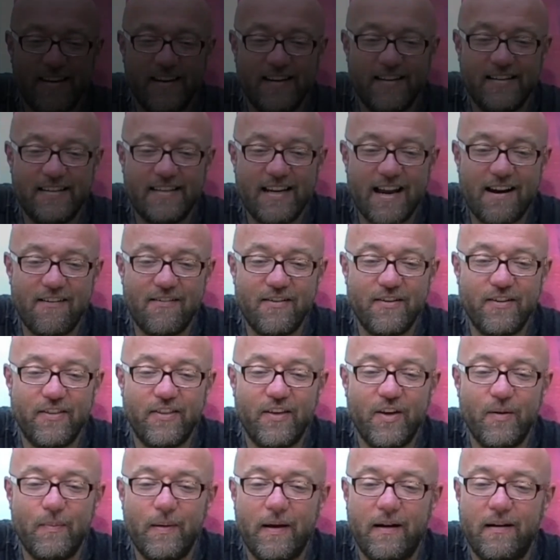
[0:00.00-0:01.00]
Darren
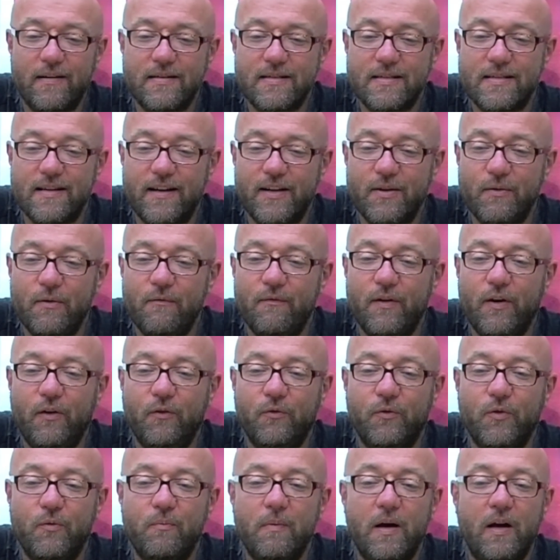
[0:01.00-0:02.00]
Thurber asks, are you
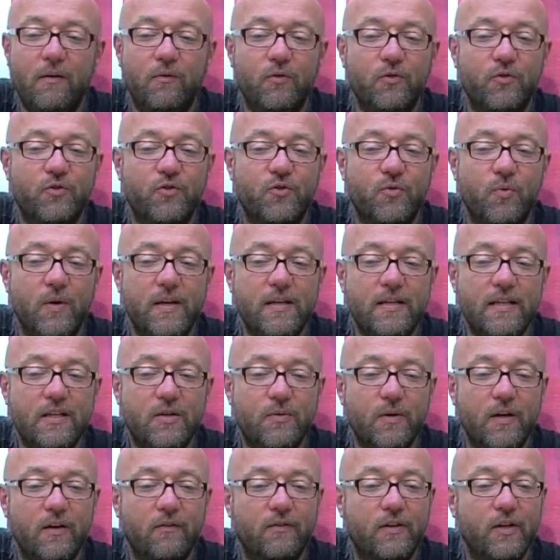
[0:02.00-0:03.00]
involved with Marvel's
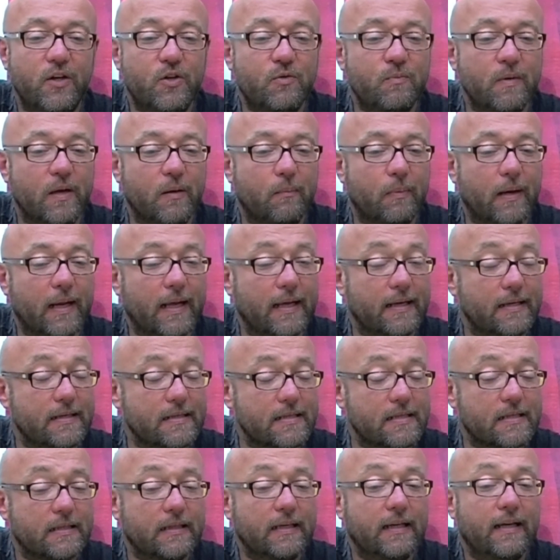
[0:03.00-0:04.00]
2012 cosmic
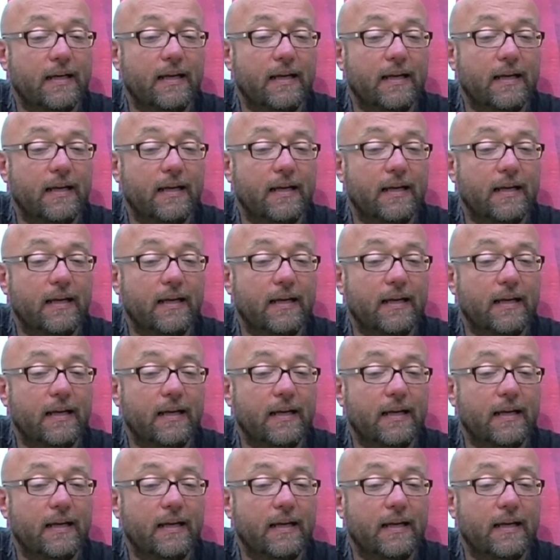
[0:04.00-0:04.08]
plans?